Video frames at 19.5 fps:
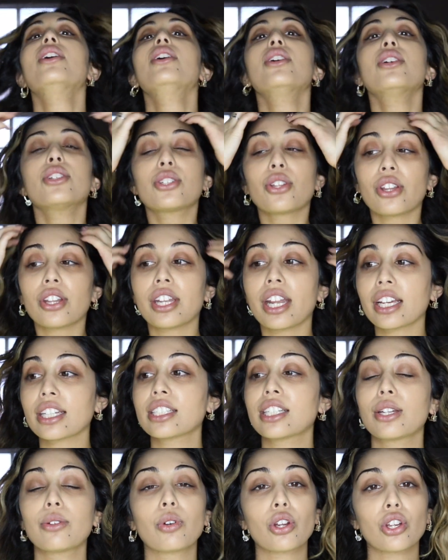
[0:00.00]
So the next
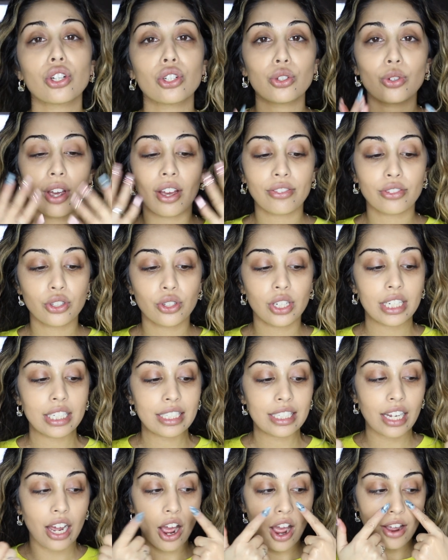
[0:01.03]
thing we're going to do after is
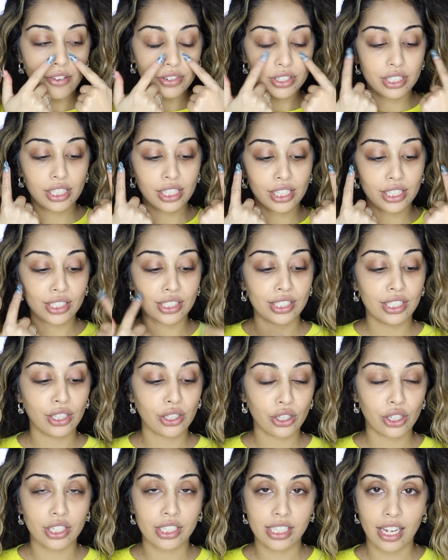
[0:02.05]
obviously concealer,
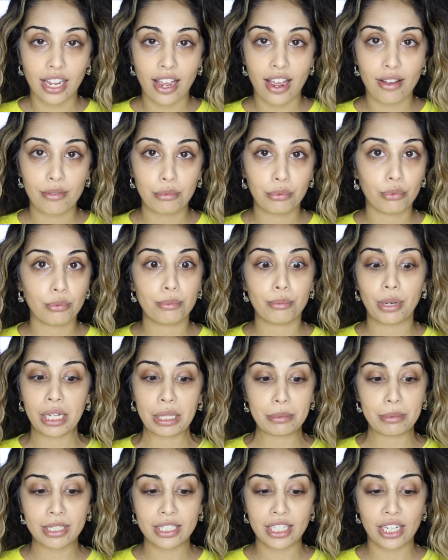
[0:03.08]
because I have
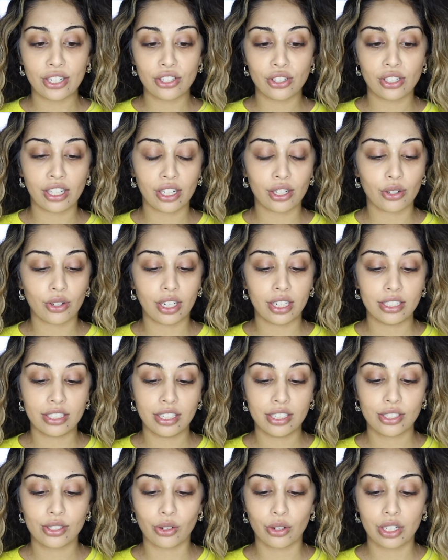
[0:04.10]
pigmentation like crazy.
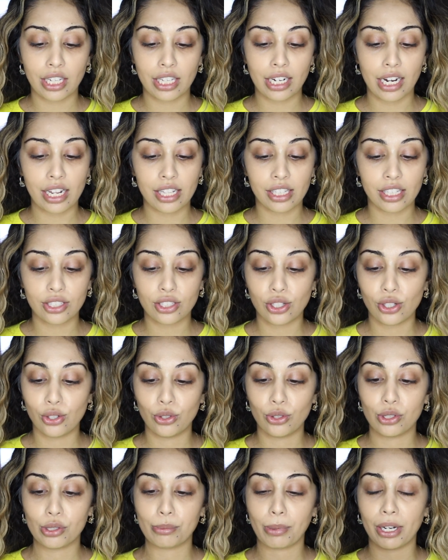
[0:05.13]
So again, I like to
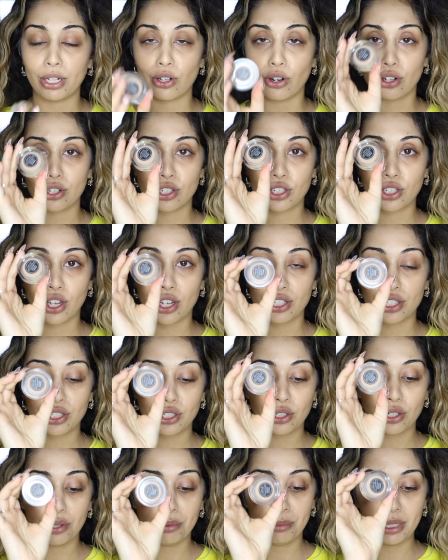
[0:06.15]
use my NARS
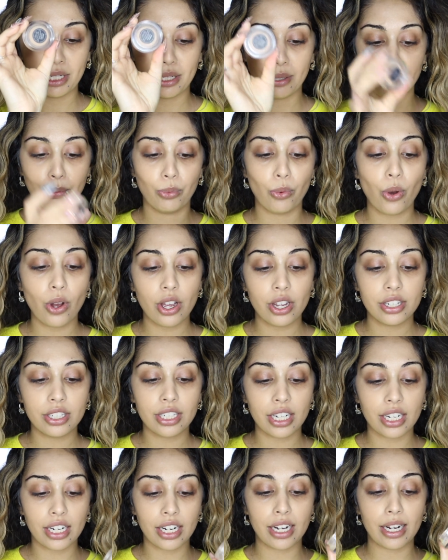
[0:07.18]
Custard Medium
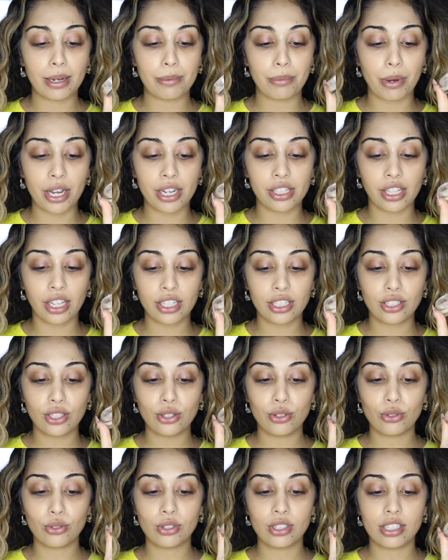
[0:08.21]
1.
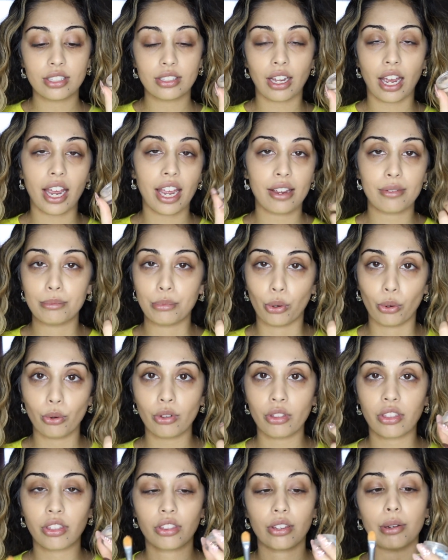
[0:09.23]
I have
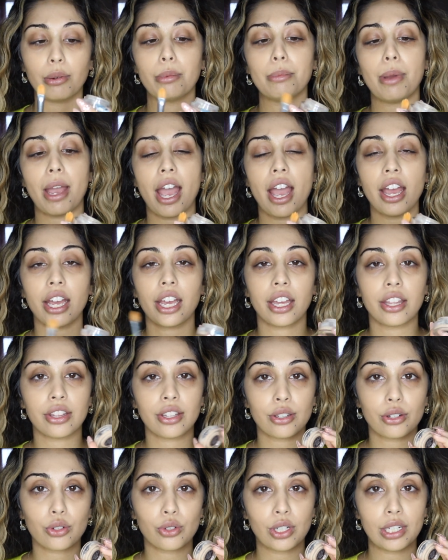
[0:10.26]
both the matte and
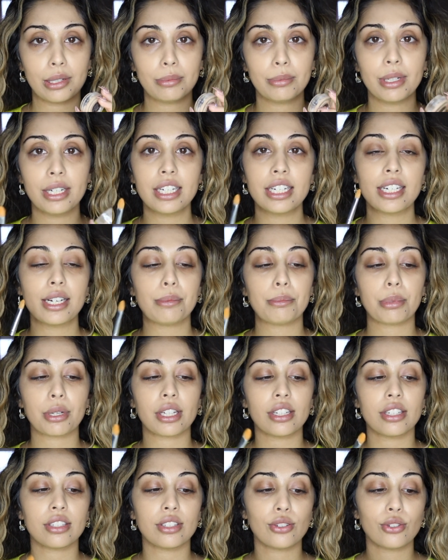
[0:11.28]
the cream,
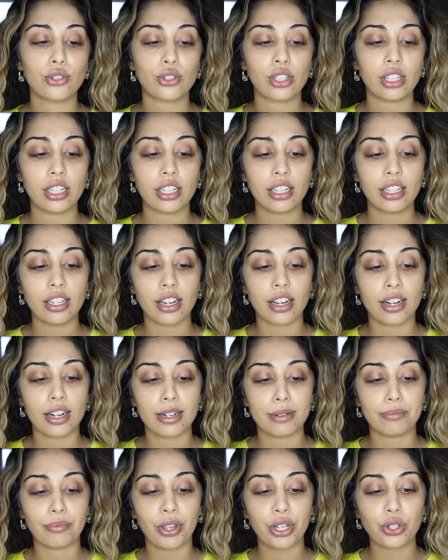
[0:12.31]
but usually
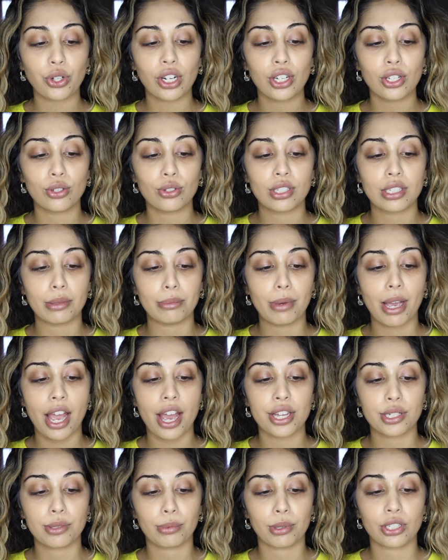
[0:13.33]
I try to use the matte
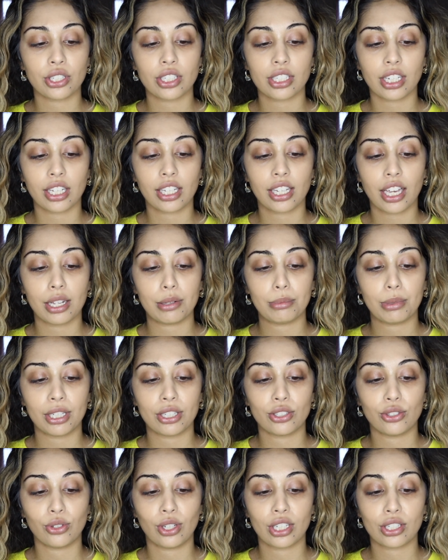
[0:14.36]
as much as I can
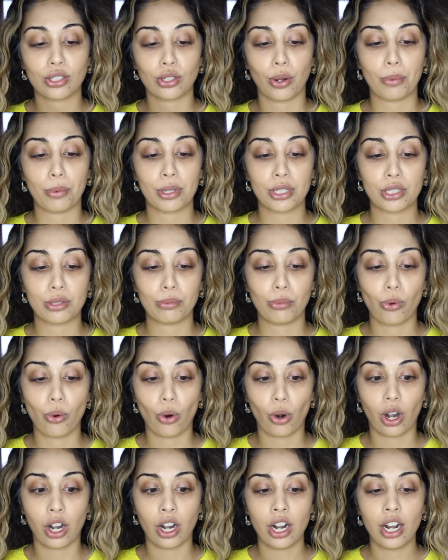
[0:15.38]
because you get so much
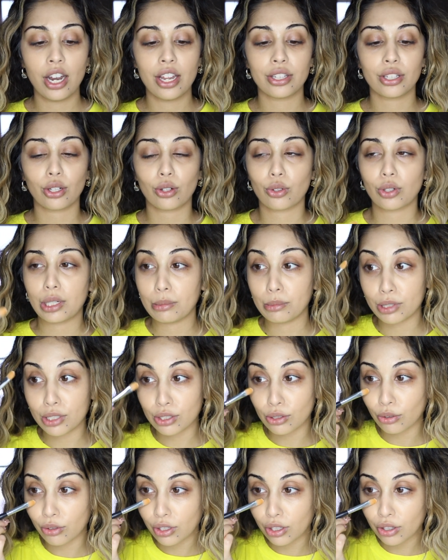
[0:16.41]
more. The cream is
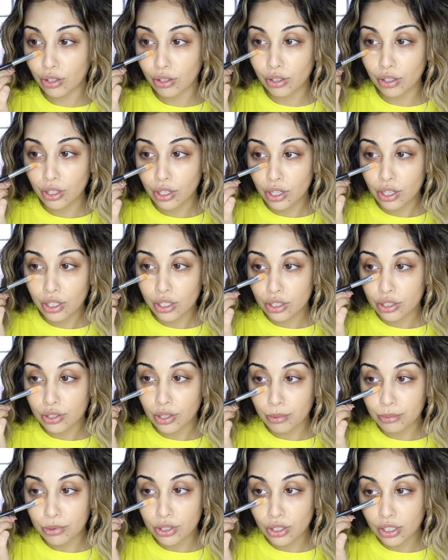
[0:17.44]
so little. So
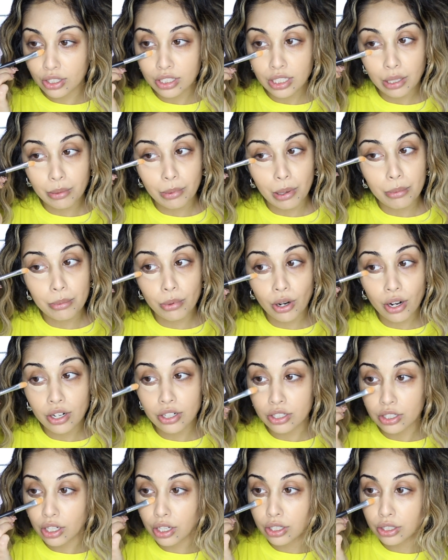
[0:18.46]
I'm just going to take my
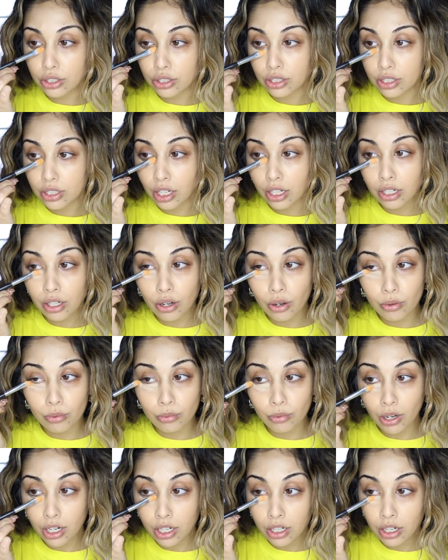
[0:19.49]
brush and just kind of go
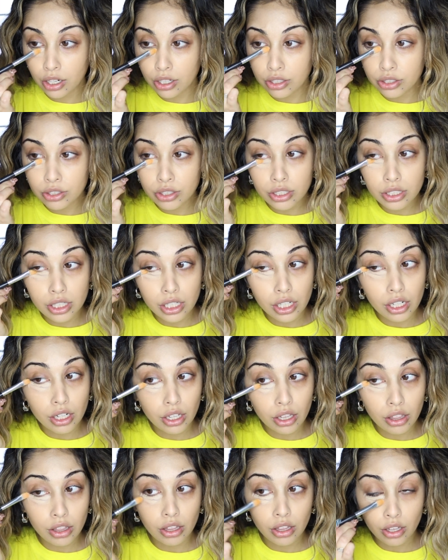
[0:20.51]
right
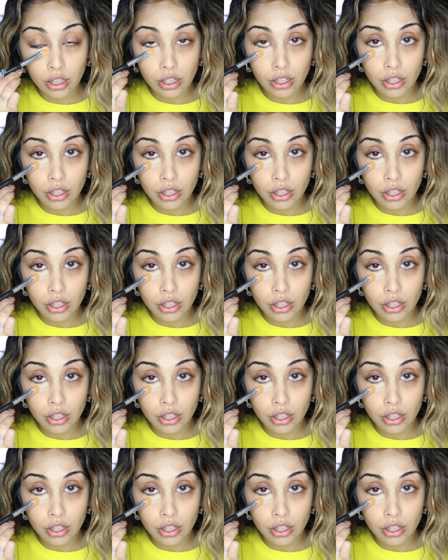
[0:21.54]
underneath.